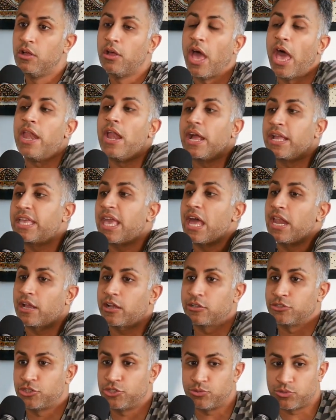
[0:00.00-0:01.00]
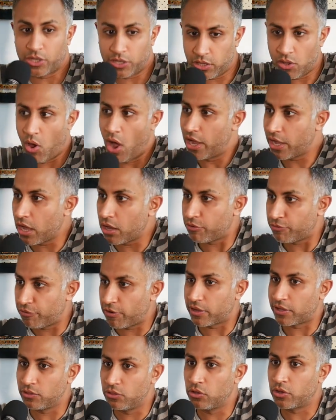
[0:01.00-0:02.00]
and I get it because she was like, yo, I gotta
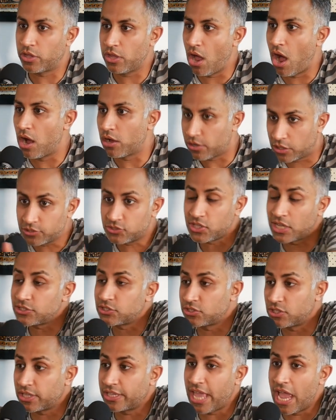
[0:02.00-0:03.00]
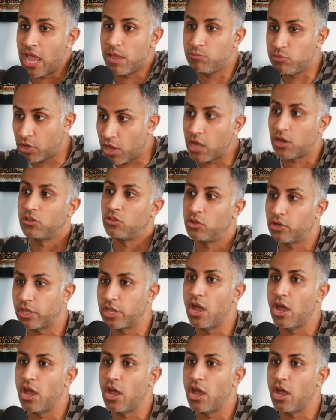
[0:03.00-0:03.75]
fucking look young, because that's the game. You gotta look